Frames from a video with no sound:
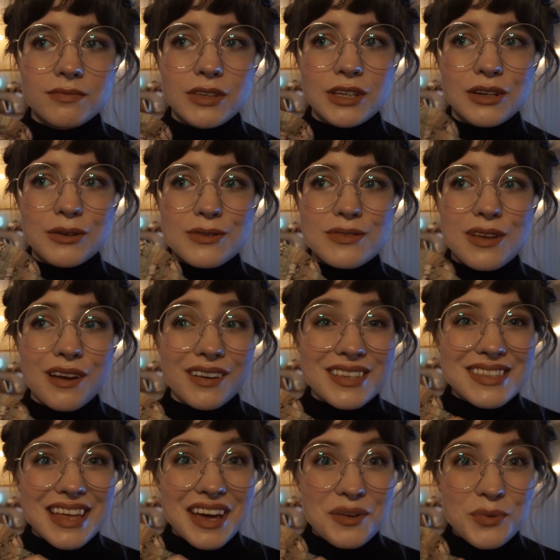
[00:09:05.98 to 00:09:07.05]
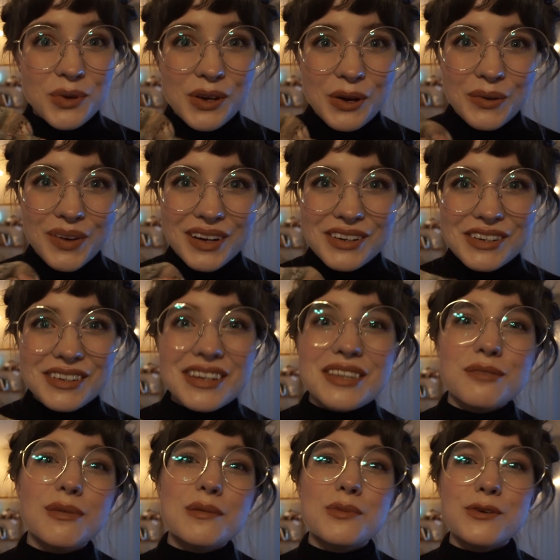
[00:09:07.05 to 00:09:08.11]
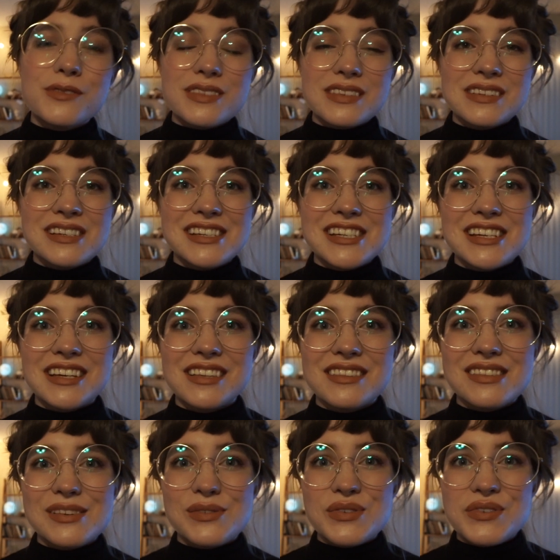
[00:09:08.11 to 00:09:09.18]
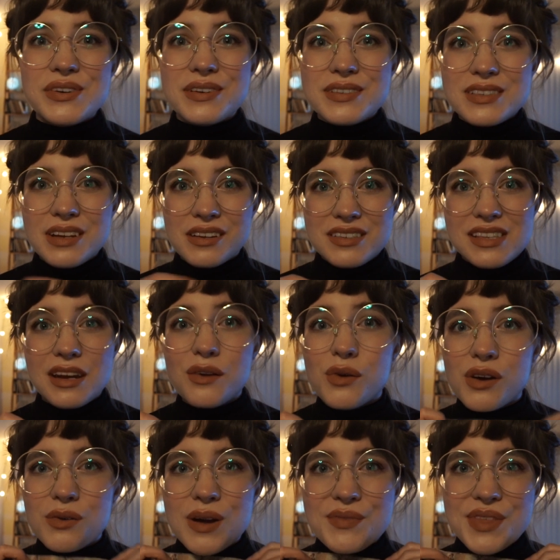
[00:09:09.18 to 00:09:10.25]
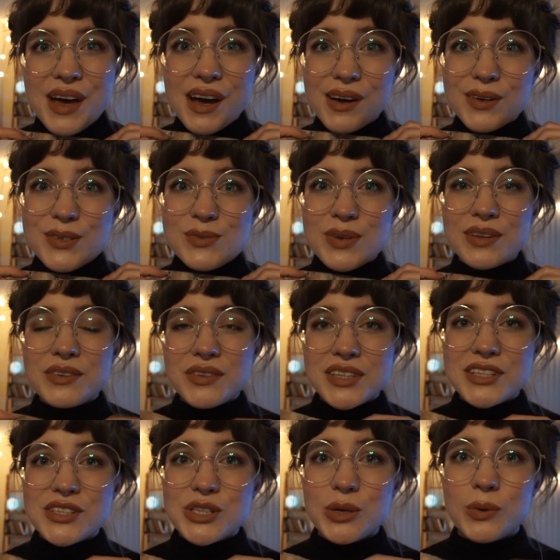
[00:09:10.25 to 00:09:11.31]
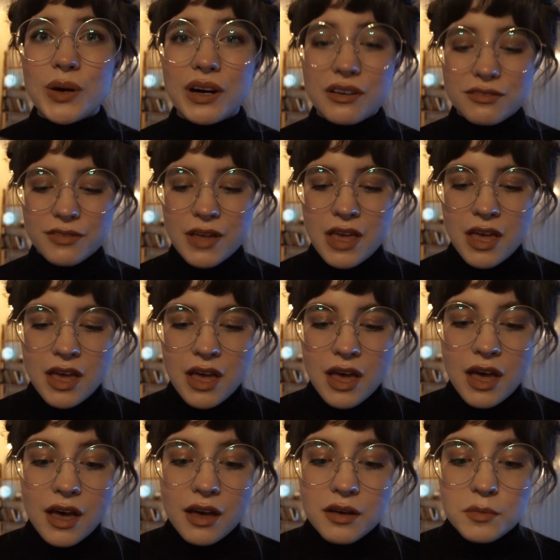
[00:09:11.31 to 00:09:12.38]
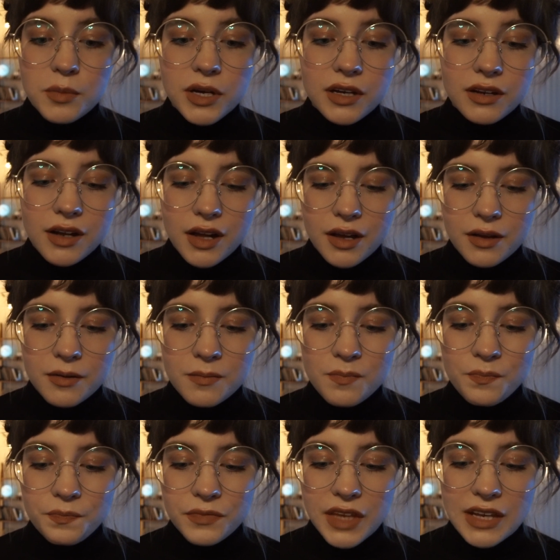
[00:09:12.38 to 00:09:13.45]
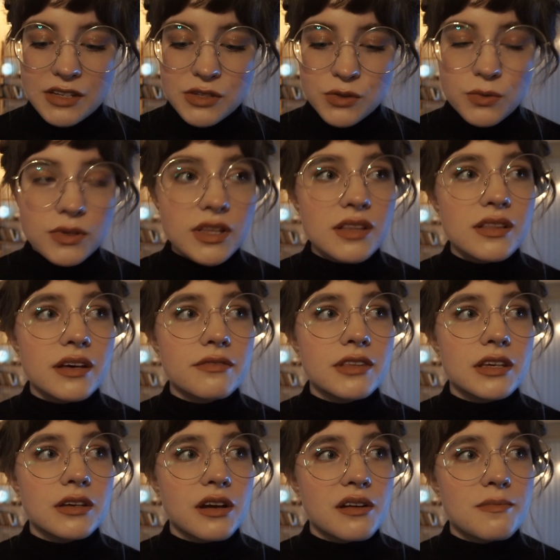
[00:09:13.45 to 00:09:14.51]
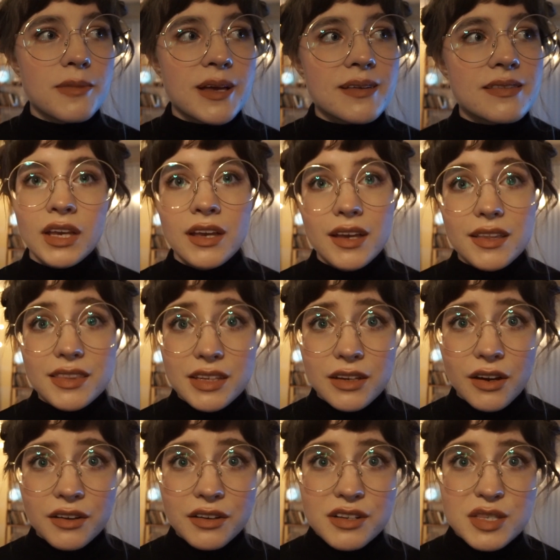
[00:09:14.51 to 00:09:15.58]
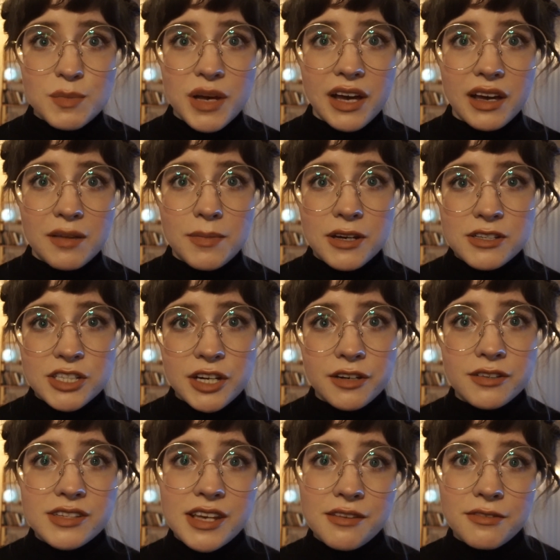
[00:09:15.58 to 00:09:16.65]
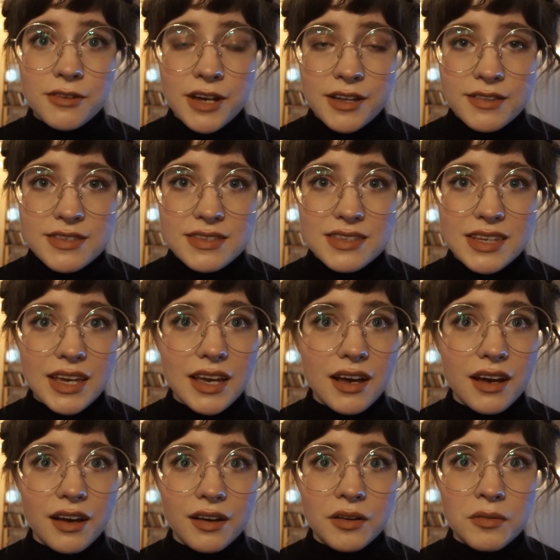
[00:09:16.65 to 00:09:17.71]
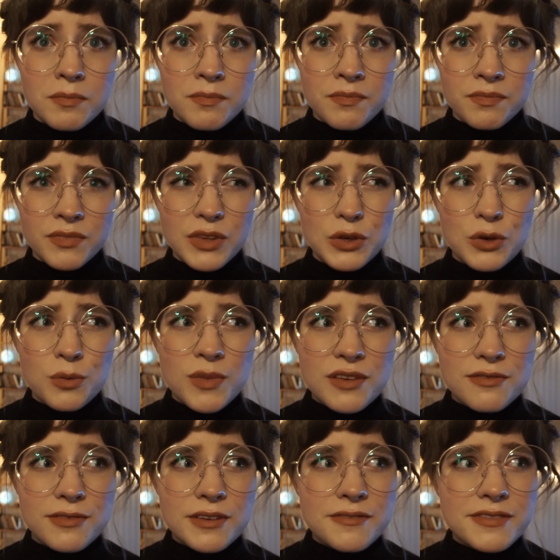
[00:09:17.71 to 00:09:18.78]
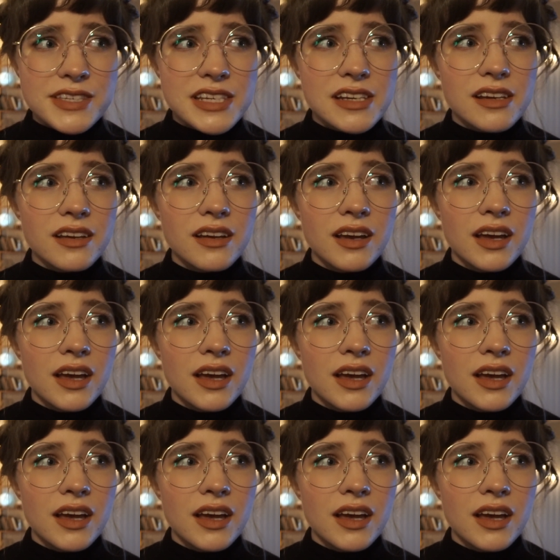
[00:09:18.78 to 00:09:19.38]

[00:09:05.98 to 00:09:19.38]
you know, socks that will go underneath my boots and jeans, or socks that I wear around the house rather than show off. But I do really love the yarn base. The yarn is by Bergère de France, Gumi 50.